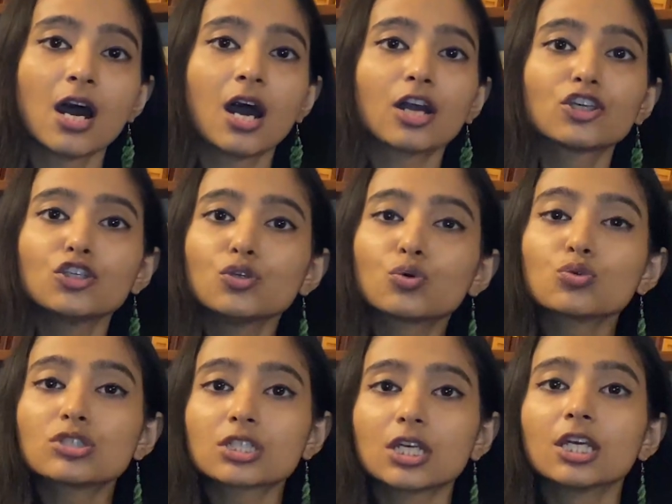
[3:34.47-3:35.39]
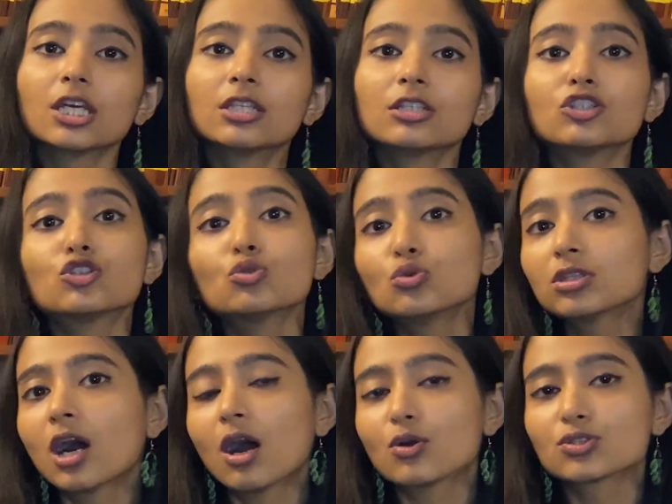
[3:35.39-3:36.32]
accused in the
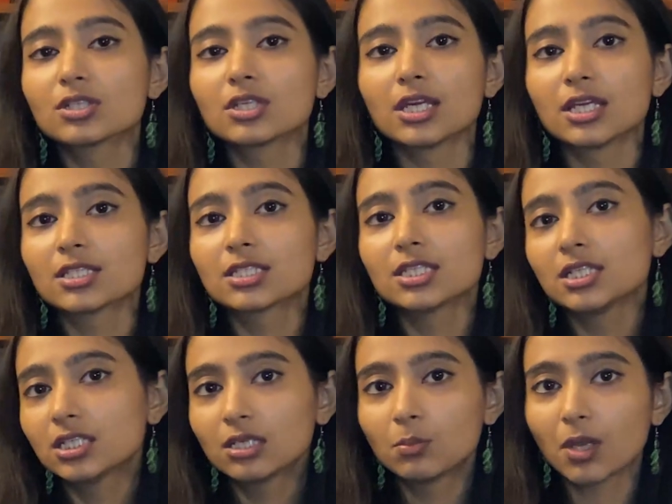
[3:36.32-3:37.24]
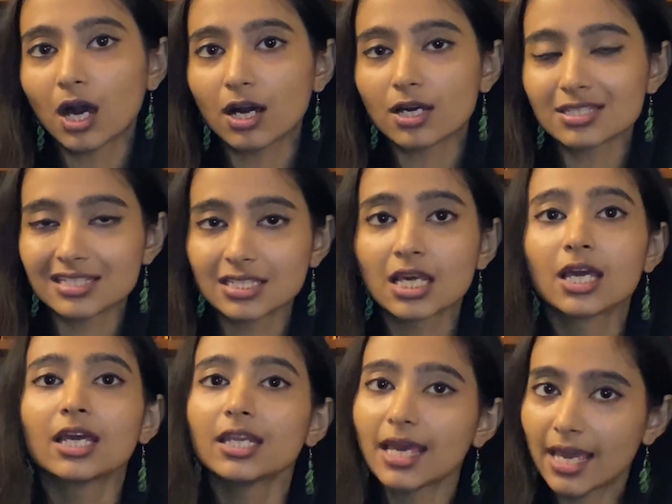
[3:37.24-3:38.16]
2008 serial blasts
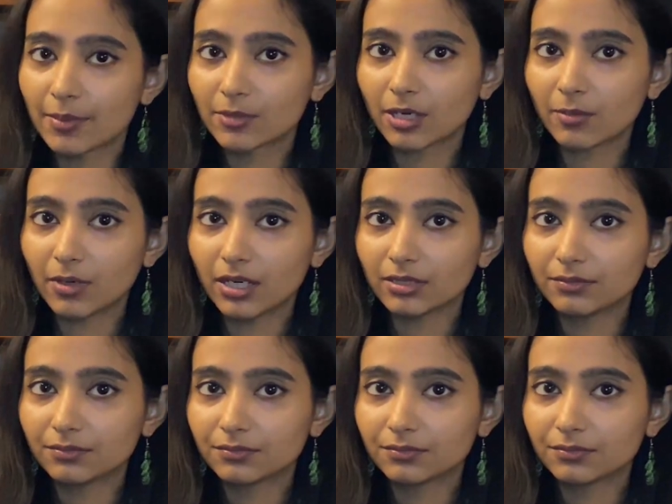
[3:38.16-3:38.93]
in Ahmedabad.